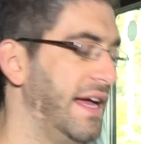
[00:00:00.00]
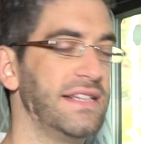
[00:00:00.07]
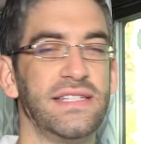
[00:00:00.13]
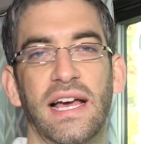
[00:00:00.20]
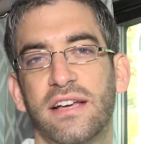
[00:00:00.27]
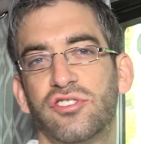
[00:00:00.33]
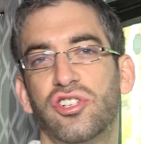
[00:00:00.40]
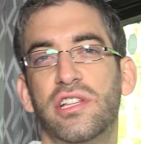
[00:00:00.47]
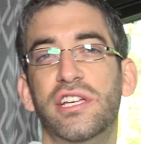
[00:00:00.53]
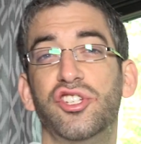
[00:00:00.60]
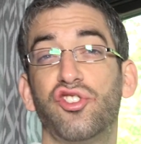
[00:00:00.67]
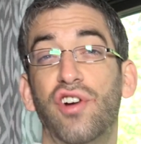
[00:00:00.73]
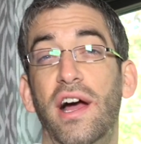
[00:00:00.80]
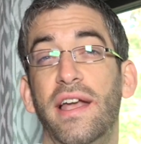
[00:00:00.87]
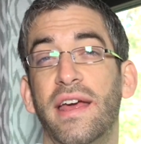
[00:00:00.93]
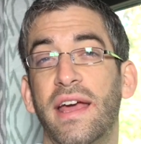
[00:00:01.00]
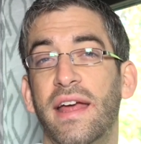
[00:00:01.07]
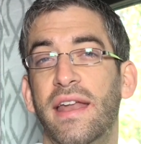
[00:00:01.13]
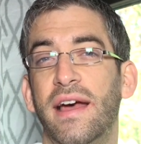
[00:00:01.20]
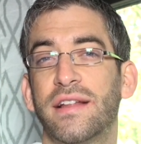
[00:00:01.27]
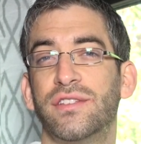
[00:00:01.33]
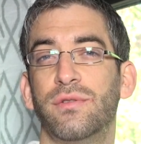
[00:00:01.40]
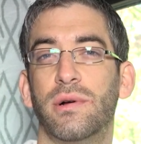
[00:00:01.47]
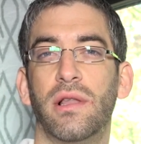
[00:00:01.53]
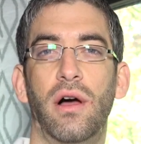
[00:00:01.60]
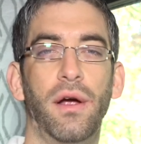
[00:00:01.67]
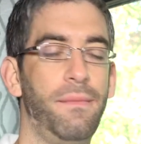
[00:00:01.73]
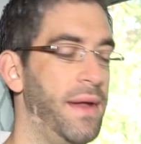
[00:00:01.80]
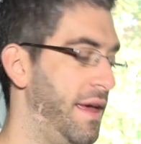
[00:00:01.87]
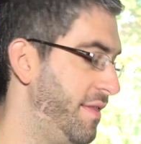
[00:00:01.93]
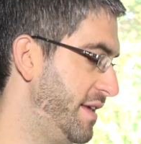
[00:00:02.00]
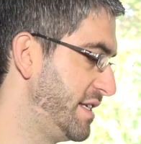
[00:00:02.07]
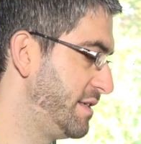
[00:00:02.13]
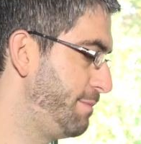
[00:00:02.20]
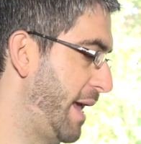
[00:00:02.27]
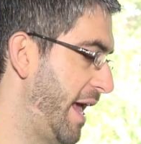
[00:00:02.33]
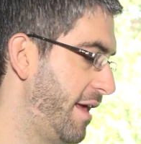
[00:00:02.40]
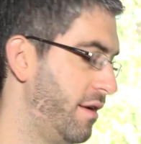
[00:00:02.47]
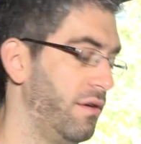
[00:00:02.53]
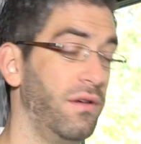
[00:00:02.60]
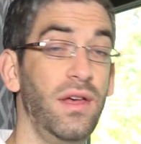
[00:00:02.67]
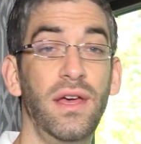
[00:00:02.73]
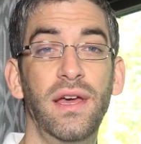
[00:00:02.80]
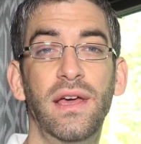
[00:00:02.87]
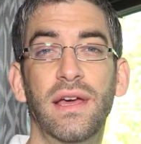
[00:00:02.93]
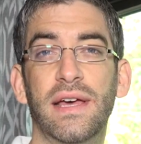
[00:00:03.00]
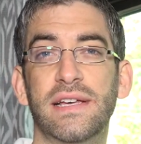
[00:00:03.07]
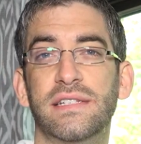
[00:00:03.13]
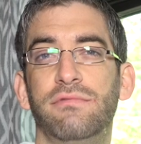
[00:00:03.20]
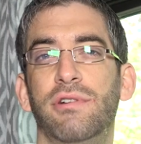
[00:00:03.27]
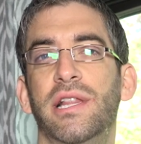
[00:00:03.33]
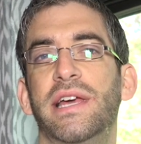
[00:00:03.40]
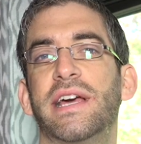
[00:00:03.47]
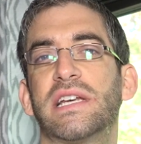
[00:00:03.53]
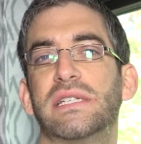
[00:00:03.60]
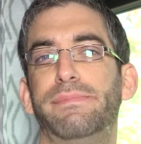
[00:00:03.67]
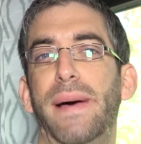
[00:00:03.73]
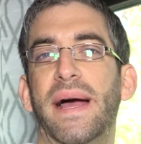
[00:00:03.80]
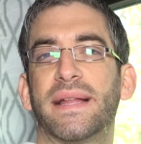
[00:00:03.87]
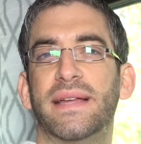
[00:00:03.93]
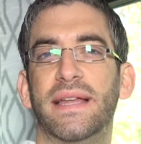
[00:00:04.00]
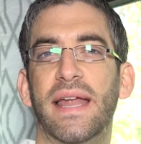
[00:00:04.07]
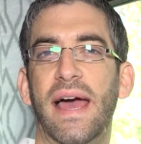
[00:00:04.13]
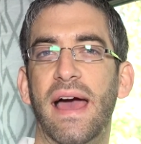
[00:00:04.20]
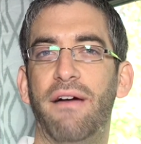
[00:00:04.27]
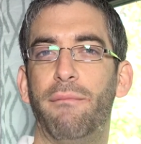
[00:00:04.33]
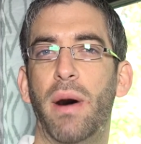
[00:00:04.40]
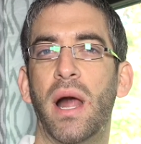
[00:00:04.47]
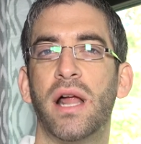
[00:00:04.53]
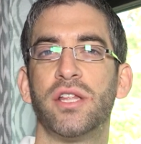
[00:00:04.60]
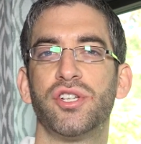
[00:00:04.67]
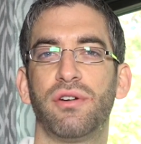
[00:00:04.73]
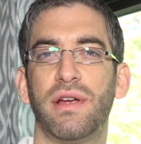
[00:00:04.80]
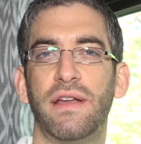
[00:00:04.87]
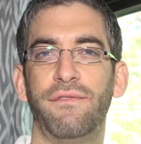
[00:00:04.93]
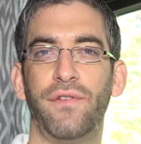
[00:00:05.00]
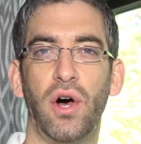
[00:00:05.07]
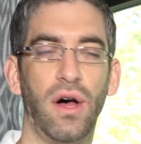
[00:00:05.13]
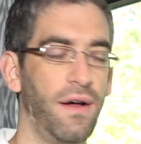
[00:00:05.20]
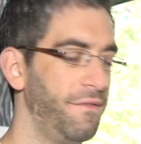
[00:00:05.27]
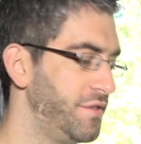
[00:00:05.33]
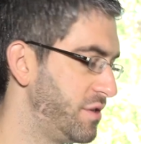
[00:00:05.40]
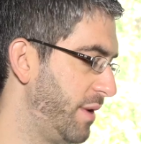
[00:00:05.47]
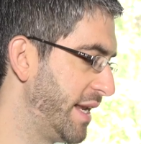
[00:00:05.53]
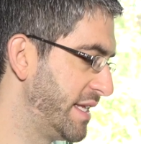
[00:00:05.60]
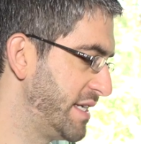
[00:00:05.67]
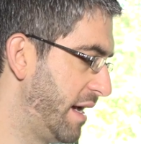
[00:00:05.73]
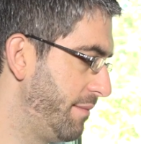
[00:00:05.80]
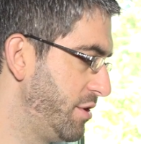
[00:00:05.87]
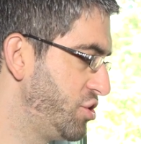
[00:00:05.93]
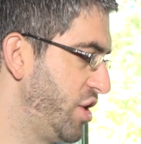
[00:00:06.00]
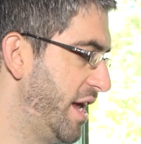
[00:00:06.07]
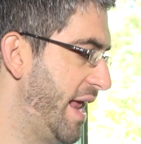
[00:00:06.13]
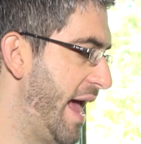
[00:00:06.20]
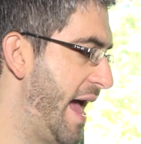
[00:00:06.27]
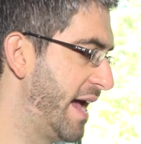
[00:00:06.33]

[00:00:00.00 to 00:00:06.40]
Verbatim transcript: That's actually trying to connect to AlarmNet. This panel is really expecting to have monitoring involved, so anytime you try to